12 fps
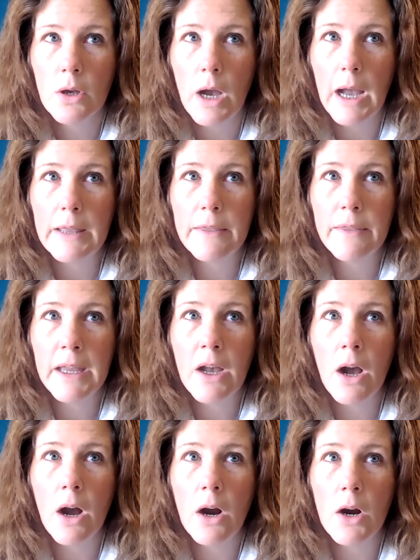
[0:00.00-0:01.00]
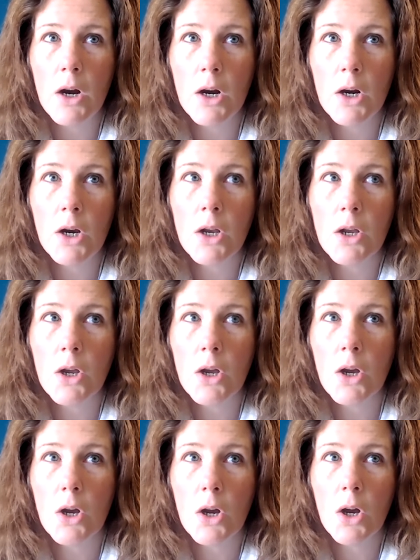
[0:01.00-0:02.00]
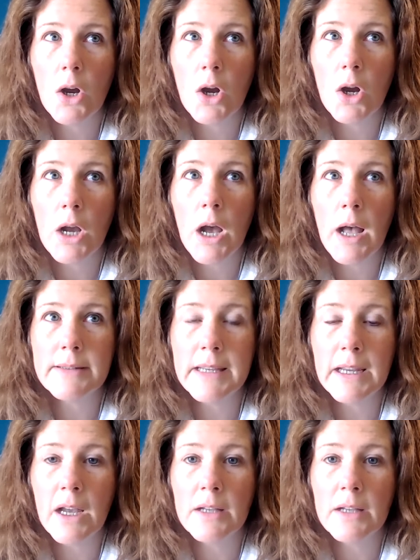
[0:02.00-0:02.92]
I think, are causing